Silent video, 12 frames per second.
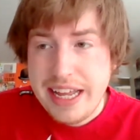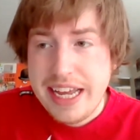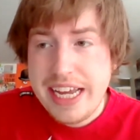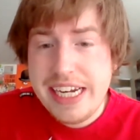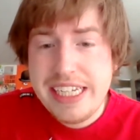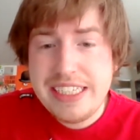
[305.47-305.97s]

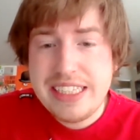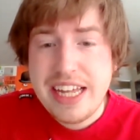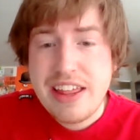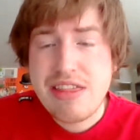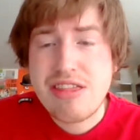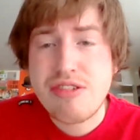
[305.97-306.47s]
It is
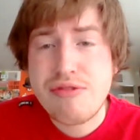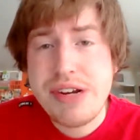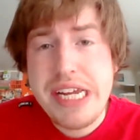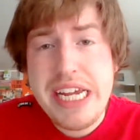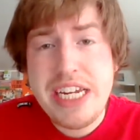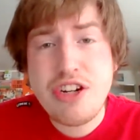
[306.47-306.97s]

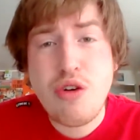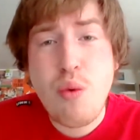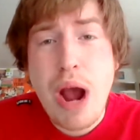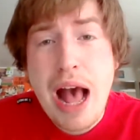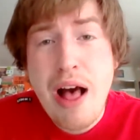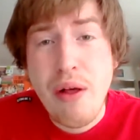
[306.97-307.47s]

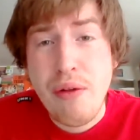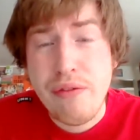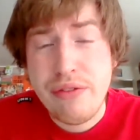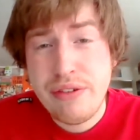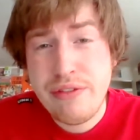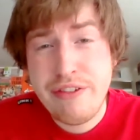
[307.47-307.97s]

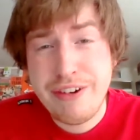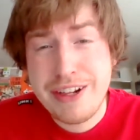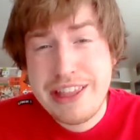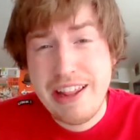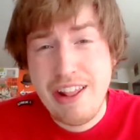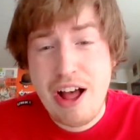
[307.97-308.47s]
312 for
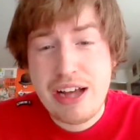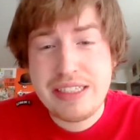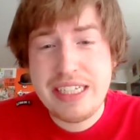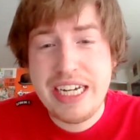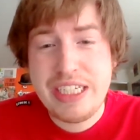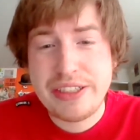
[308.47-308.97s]
the Los
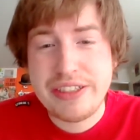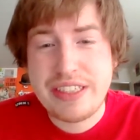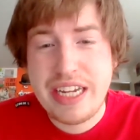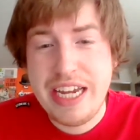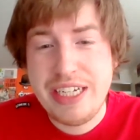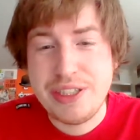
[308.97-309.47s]
Angeles
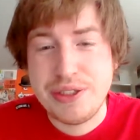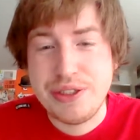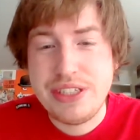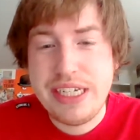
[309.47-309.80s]
Angels.